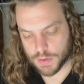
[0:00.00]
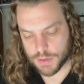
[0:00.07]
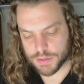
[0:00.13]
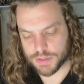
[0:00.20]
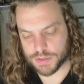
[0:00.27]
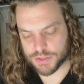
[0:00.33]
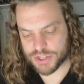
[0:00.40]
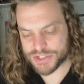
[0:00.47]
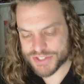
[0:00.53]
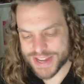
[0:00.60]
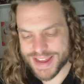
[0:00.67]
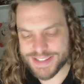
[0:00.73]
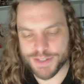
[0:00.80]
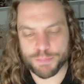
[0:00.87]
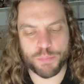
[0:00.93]
So just
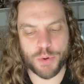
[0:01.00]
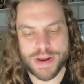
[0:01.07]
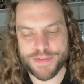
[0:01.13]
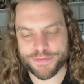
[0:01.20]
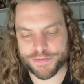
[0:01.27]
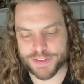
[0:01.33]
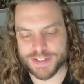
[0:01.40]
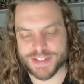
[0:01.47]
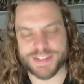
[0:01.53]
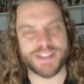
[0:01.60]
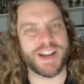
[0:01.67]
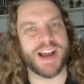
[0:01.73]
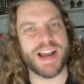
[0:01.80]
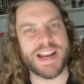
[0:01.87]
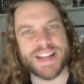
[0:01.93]
as a brief
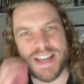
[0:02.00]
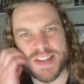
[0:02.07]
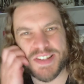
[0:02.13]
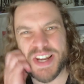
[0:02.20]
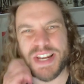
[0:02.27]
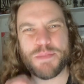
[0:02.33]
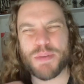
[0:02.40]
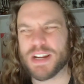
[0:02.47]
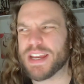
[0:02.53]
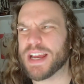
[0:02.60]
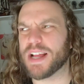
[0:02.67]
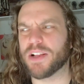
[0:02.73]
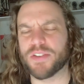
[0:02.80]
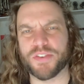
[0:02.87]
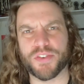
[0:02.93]
aside, does anybody
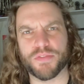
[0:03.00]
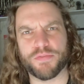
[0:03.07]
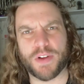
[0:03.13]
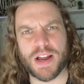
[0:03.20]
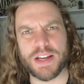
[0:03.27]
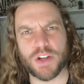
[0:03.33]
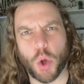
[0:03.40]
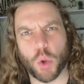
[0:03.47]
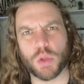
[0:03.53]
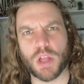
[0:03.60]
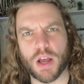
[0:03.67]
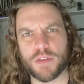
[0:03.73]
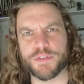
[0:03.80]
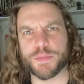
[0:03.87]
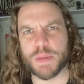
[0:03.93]
else find
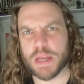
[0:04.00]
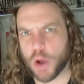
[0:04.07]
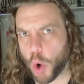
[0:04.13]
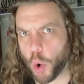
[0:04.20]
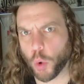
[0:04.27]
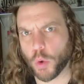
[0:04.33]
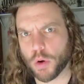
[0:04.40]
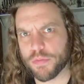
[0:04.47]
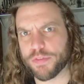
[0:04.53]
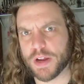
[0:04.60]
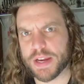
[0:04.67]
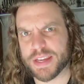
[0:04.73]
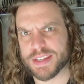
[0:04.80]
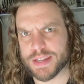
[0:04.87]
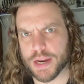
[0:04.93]
Olaf to be a
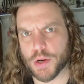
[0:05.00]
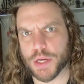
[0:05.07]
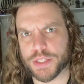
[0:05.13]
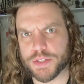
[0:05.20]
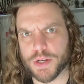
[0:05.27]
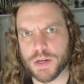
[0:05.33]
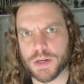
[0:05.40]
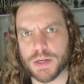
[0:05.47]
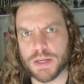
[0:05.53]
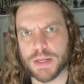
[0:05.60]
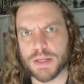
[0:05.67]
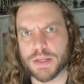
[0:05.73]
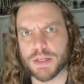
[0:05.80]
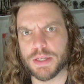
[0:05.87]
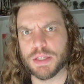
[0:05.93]
horrifying character?
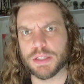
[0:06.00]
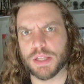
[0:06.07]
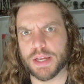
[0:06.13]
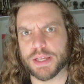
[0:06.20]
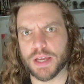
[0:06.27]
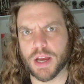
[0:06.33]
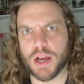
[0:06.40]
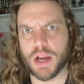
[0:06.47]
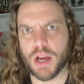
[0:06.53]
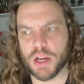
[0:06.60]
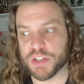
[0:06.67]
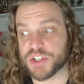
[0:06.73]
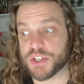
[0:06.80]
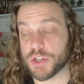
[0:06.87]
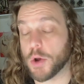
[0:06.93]
Like uh, a
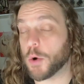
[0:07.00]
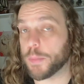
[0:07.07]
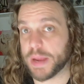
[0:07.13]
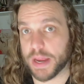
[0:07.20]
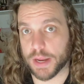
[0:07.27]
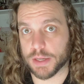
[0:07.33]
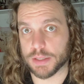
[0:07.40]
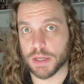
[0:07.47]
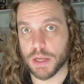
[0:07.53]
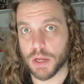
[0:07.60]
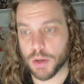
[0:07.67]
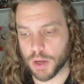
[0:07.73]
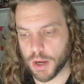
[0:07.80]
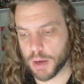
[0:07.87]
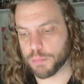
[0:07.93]
snowman
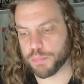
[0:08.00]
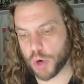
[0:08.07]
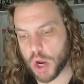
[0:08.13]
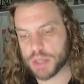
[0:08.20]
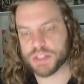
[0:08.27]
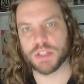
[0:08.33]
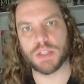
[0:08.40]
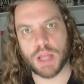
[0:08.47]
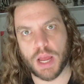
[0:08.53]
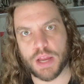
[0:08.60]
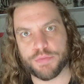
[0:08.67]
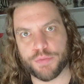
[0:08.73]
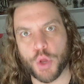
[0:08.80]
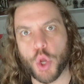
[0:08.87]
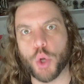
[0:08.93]
uh, brought to
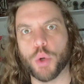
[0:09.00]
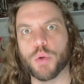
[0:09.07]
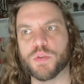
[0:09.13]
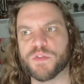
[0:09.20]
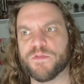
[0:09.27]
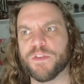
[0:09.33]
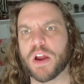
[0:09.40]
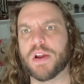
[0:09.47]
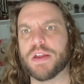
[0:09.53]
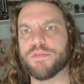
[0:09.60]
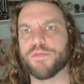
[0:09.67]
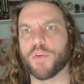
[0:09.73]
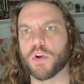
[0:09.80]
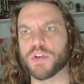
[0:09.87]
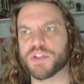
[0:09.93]
life whose very
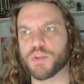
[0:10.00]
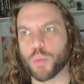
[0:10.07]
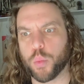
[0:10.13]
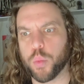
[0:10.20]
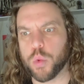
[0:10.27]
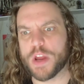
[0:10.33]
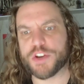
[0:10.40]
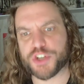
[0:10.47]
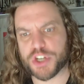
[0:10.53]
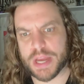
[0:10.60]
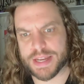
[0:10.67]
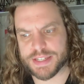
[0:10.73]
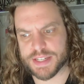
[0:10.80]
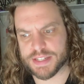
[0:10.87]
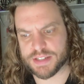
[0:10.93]
first wish
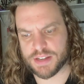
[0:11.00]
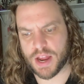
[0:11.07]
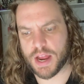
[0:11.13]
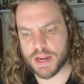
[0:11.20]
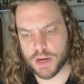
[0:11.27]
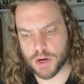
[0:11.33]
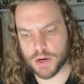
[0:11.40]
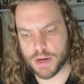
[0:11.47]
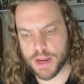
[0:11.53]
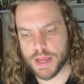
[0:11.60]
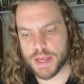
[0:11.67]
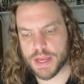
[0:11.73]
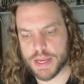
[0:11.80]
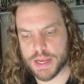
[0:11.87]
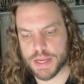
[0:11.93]
and desire
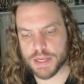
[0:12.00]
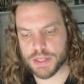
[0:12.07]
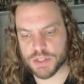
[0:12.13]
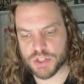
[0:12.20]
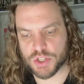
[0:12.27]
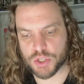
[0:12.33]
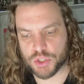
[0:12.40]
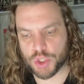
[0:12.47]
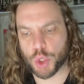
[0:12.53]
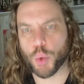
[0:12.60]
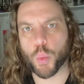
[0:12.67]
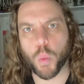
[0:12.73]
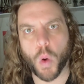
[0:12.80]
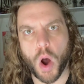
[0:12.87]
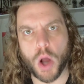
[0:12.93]
is to
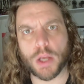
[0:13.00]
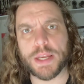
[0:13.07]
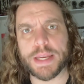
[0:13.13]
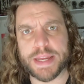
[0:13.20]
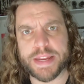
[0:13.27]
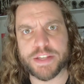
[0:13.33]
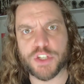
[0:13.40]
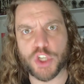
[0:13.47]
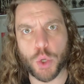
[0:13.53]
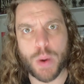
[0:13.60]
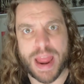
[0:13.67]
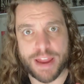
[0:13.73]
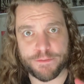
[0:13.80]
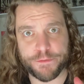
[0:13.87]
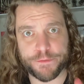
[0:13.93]
walk into
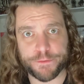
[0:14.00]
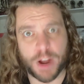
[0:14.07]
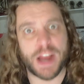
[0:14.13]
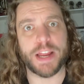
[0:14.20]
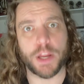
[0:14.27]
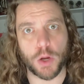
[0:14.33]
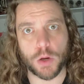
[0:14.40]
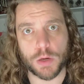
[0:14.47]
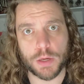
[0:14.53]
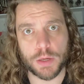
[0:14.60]
a fire.